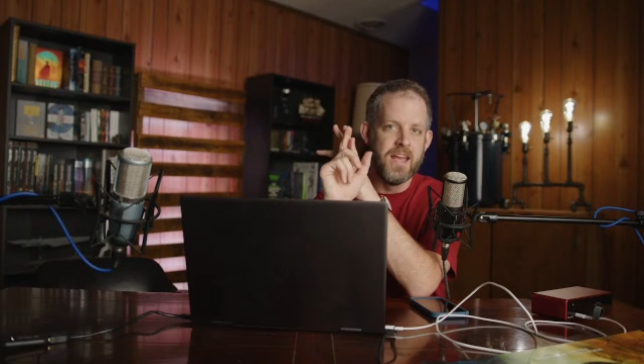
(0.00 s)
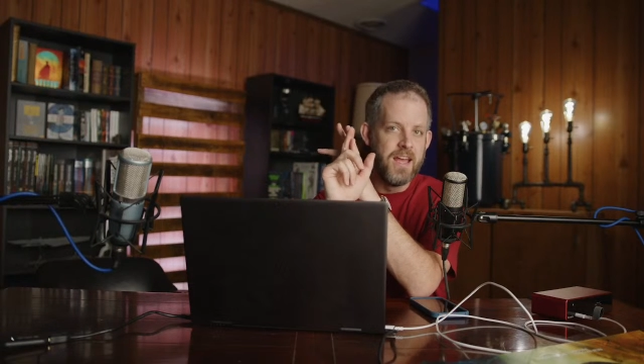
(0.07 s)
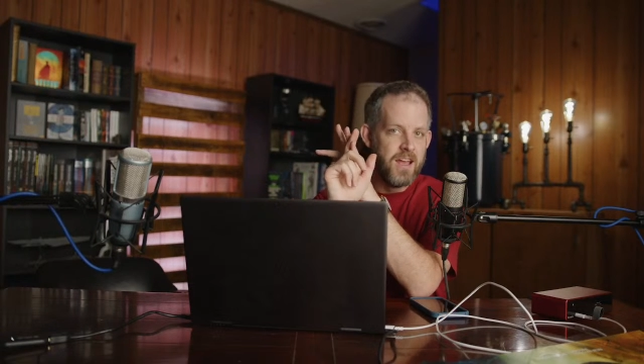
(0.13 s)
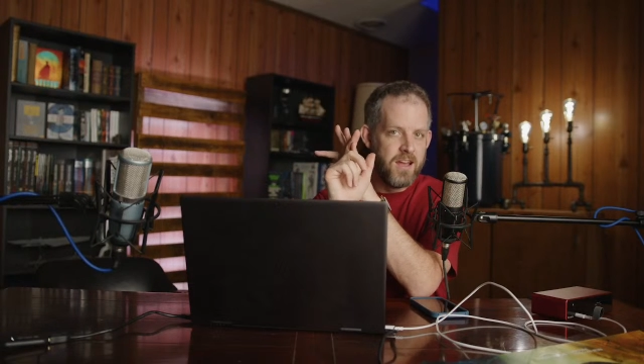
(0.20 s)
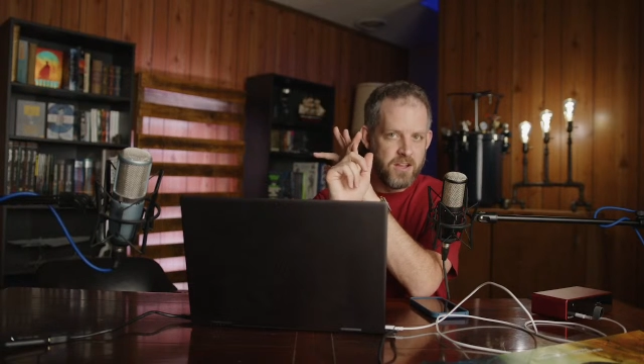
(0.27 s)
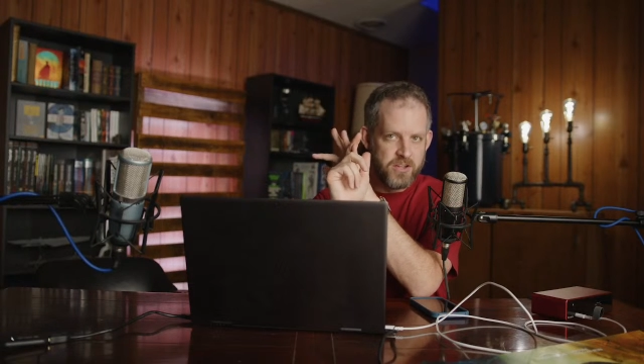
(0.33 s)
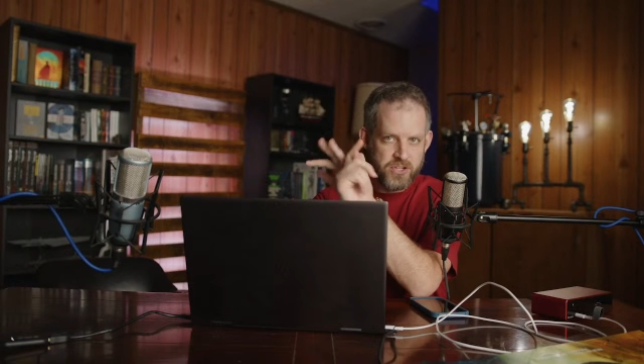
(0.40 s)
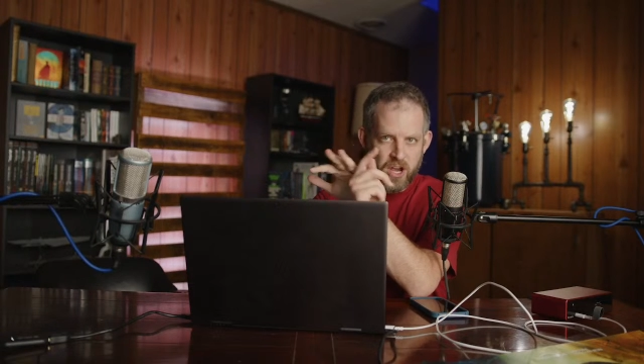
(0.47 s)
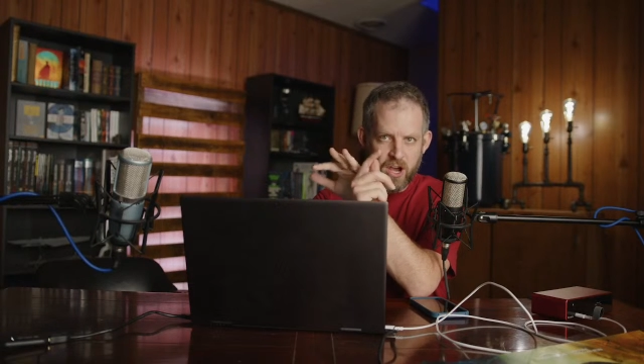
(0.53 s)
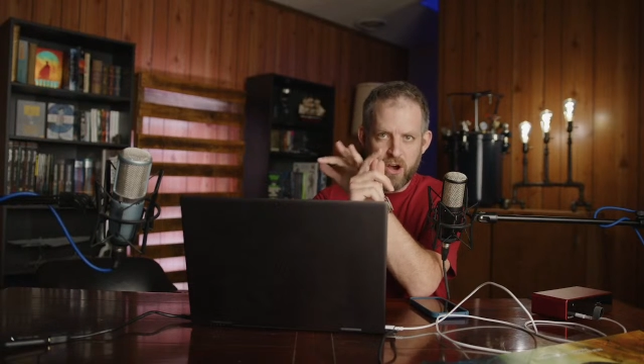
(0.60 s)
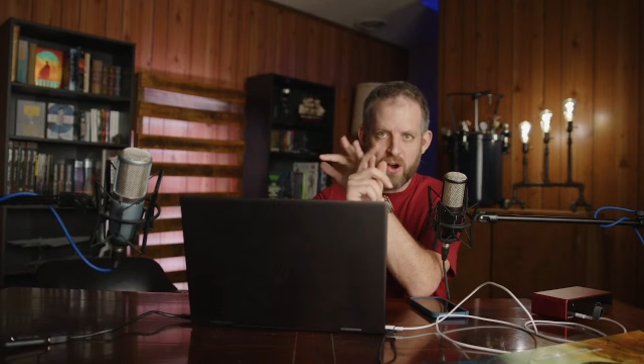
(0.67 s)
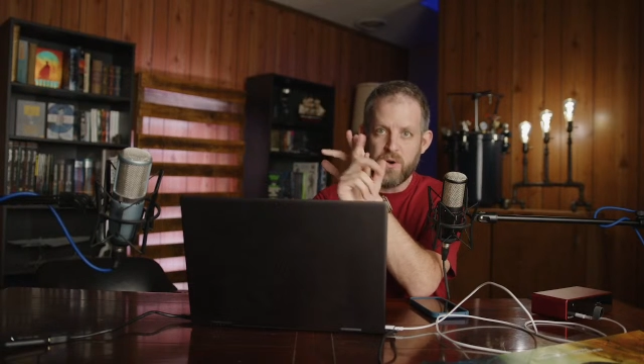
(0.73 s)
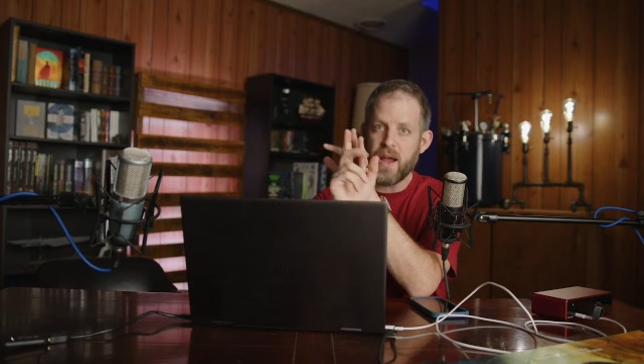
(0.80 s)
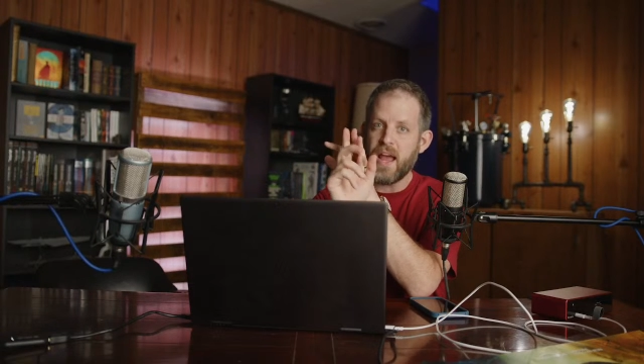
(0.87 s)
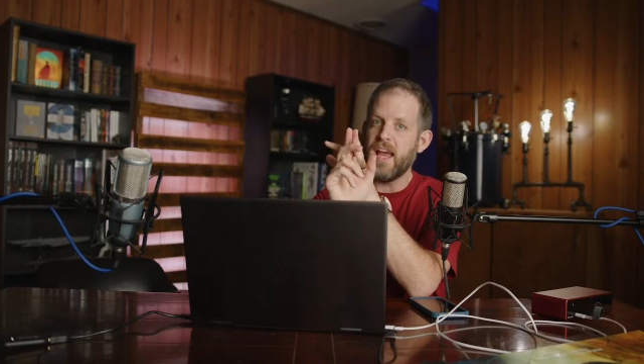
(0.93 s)

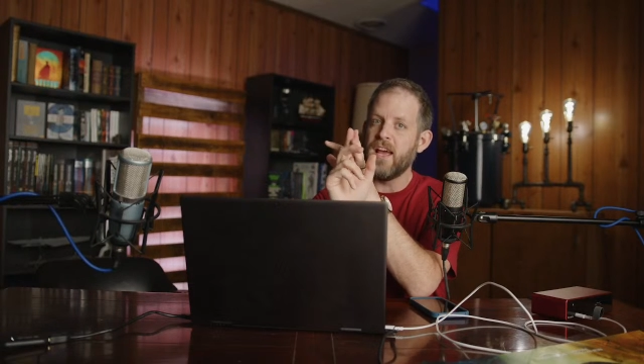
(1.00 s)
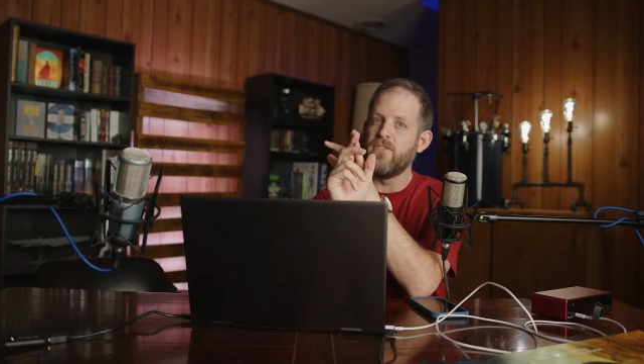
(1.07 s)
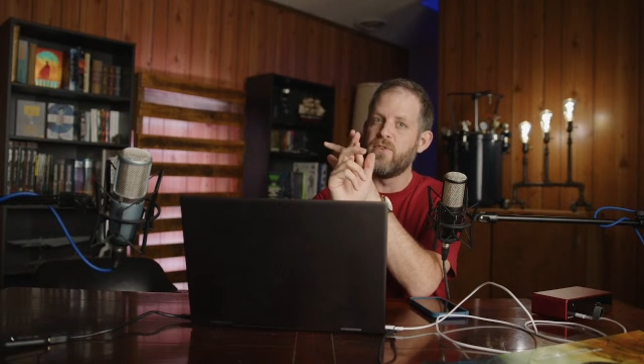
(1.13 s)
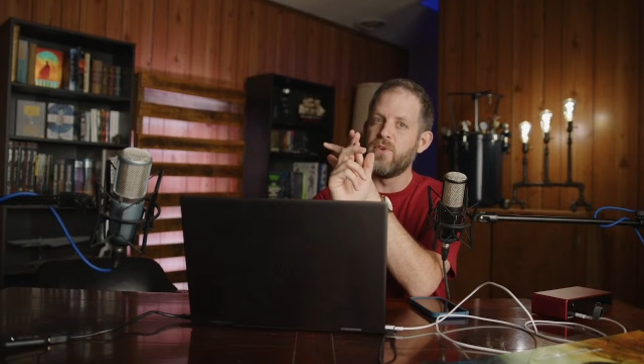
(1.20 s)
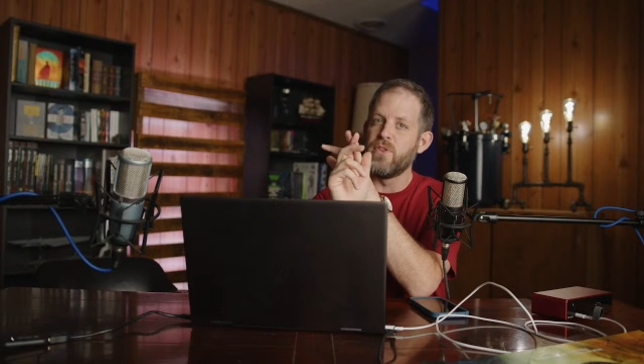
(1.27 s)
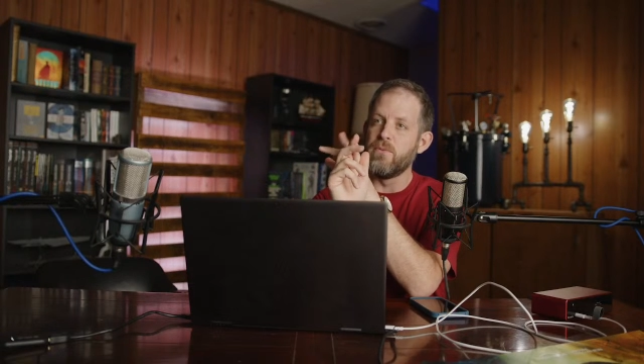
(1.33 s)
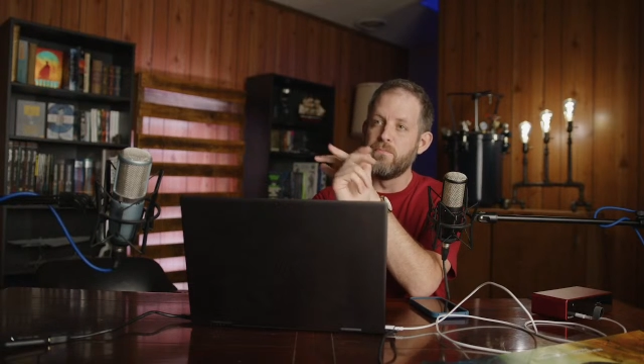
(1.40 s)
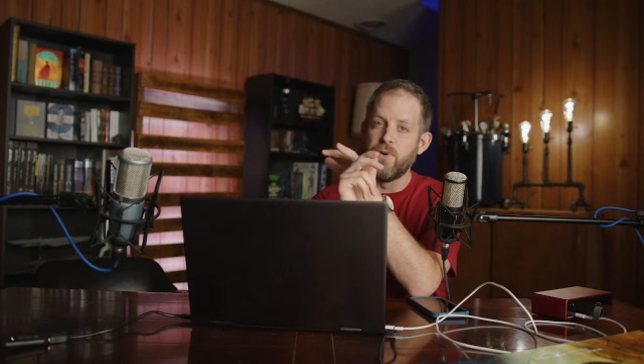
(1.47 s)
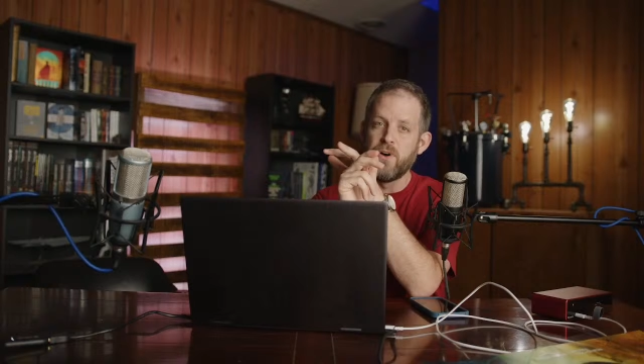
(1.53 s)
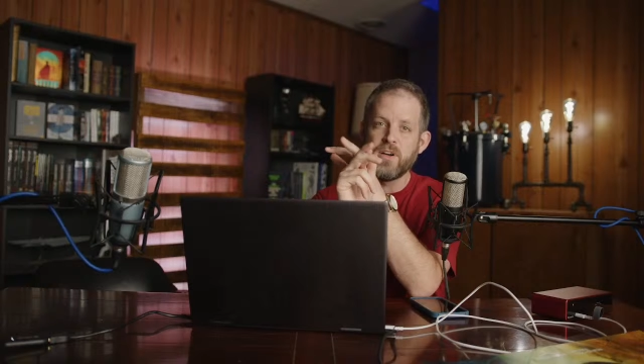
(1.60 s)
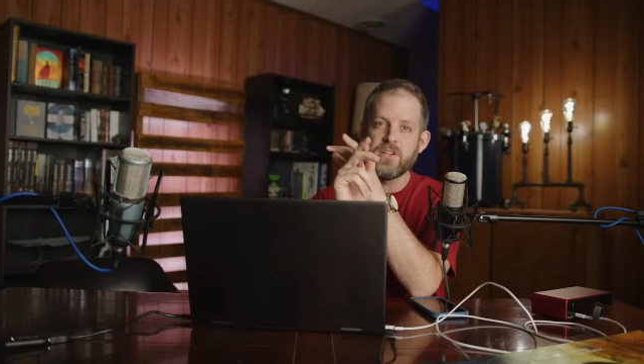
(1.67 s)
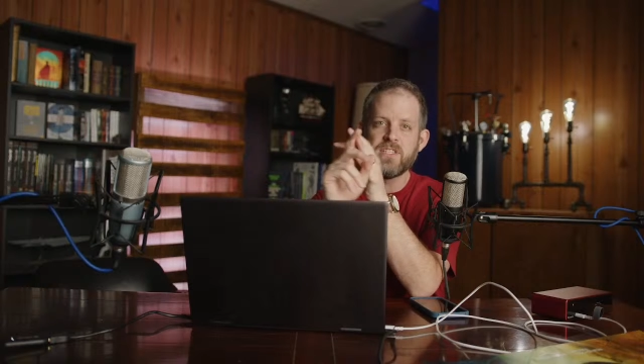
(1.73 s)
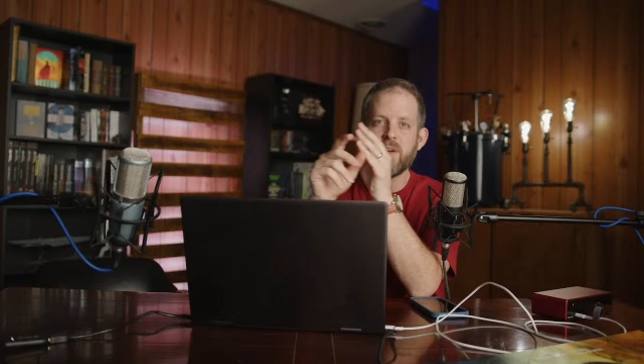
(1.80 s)
show and for the books,